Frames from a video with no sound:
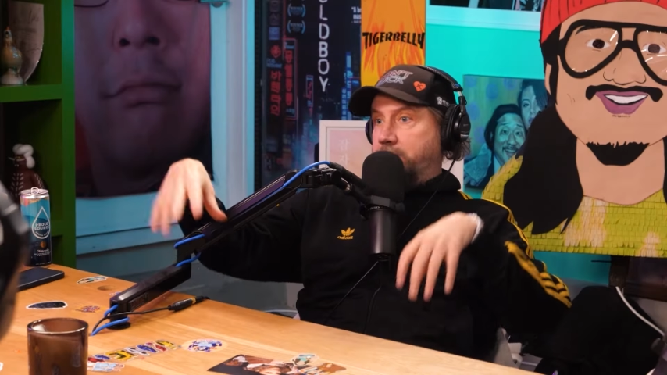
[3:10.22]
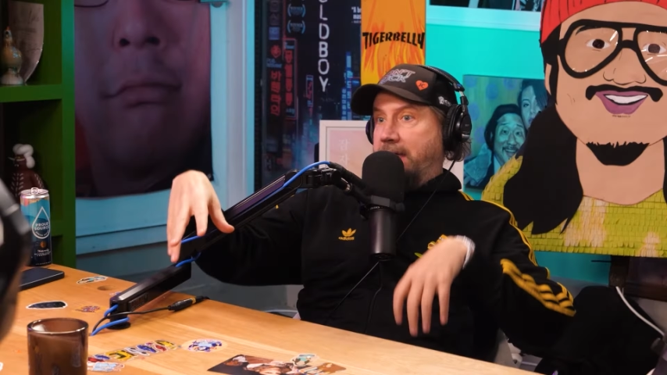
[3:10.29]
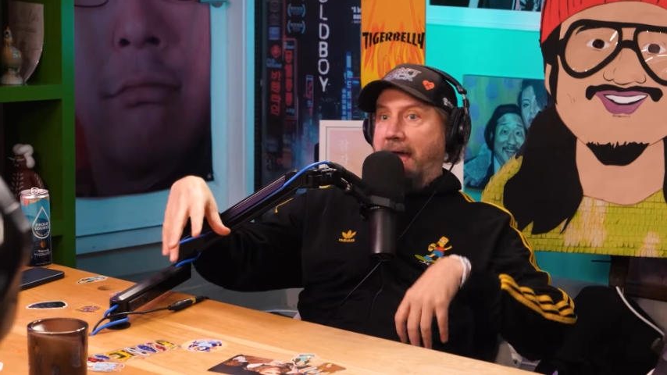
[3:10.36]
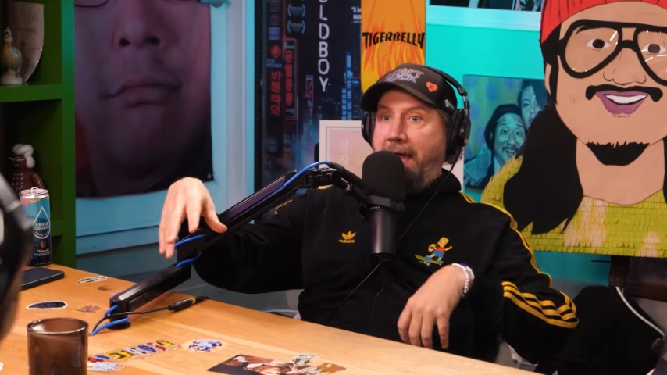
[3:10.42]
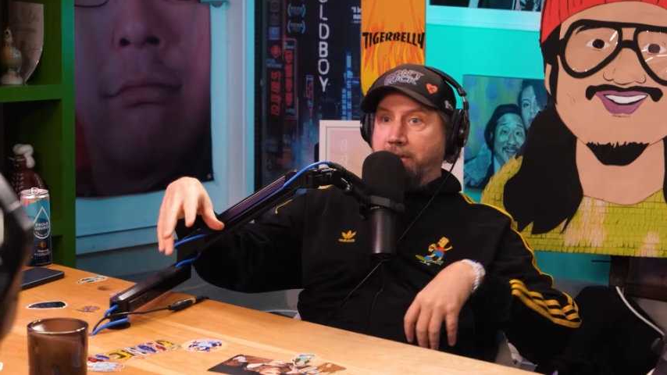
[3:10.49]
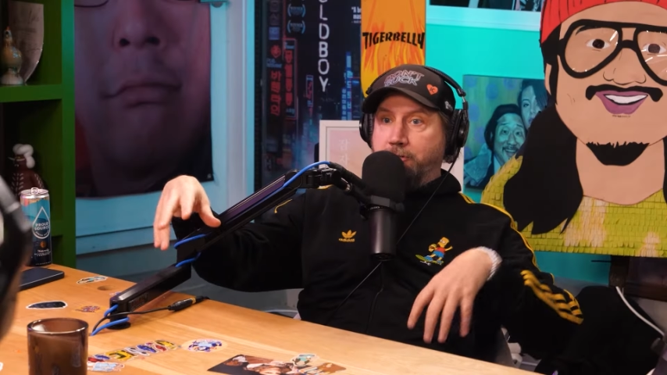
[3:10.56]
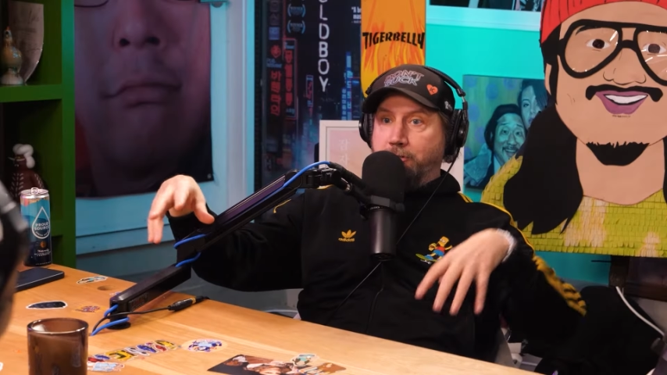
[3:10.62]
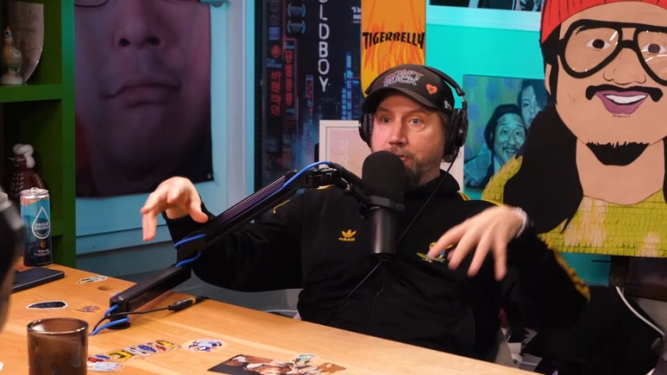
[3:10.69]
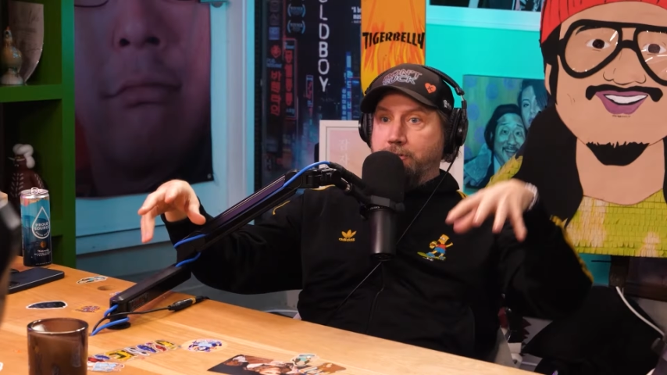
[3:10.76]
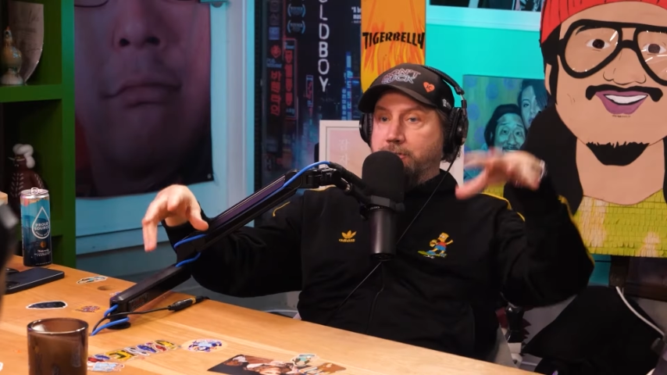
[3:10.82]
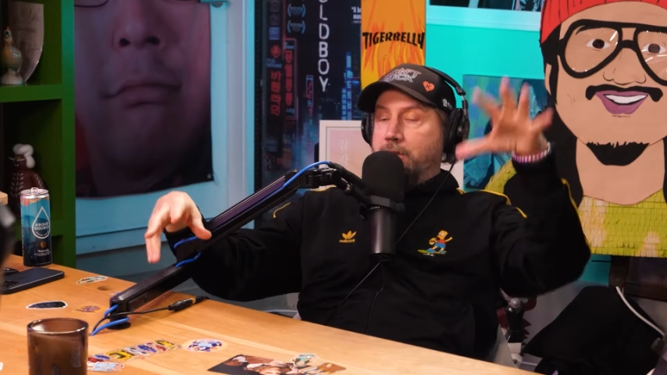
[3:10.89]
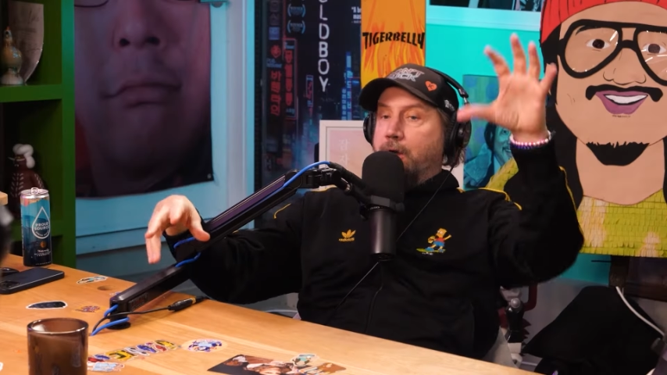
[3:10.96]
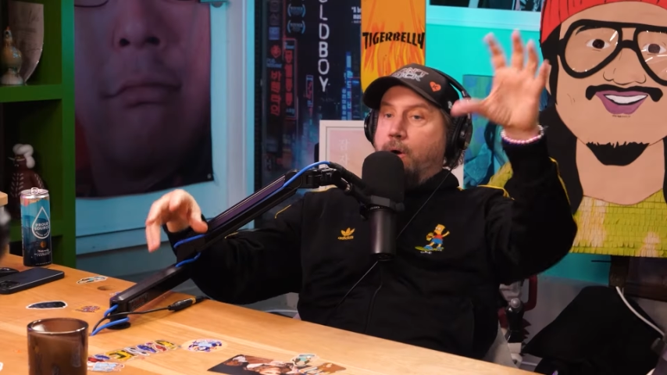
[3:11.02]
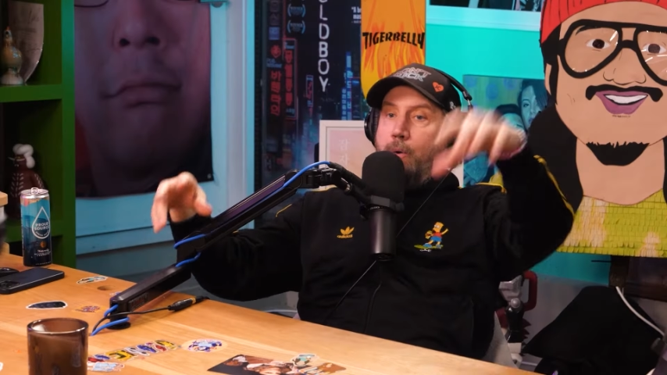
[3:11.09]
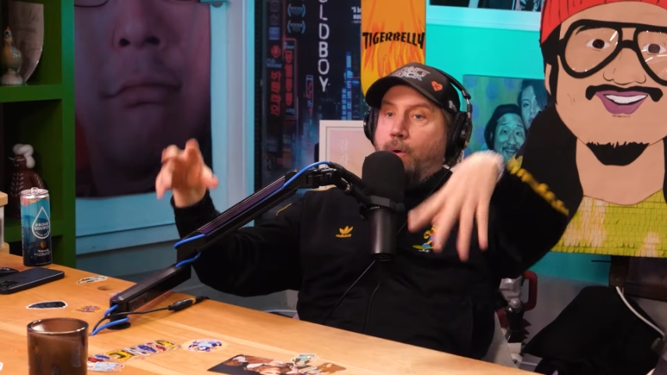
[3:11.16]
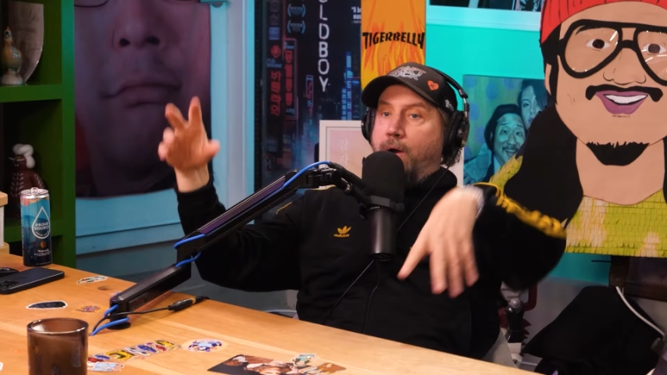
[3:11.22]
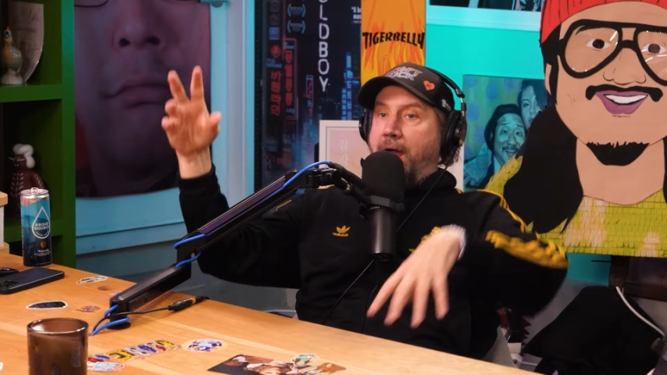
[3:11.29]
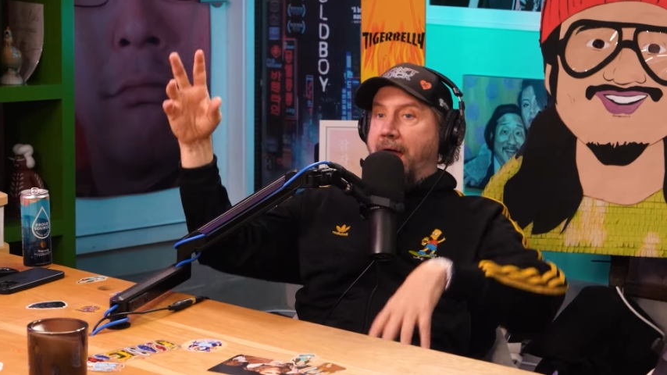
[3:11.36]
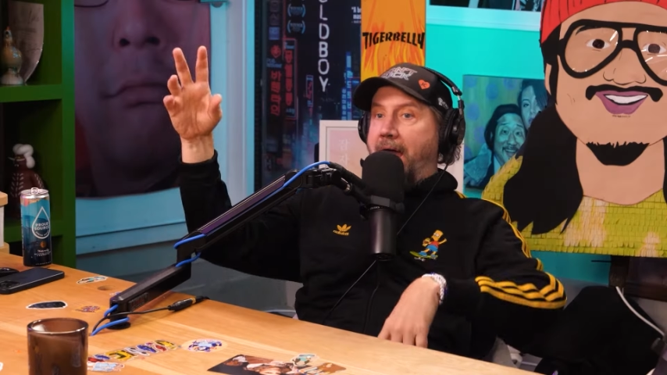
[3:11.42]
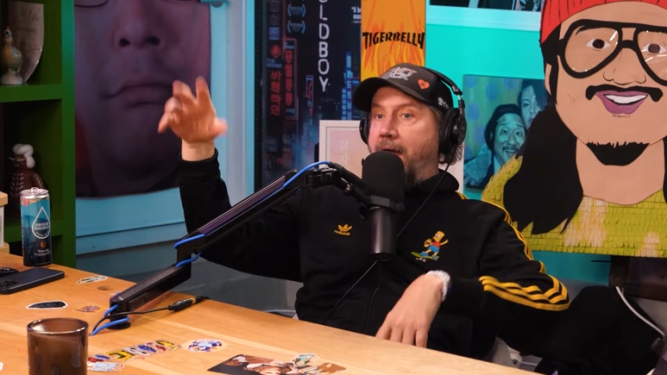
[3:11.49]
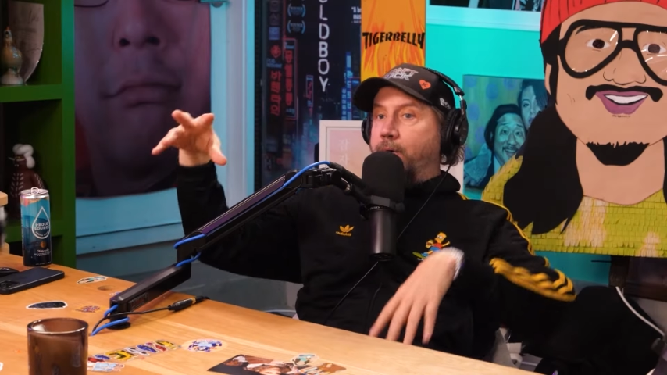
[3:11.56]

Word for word: with actors, or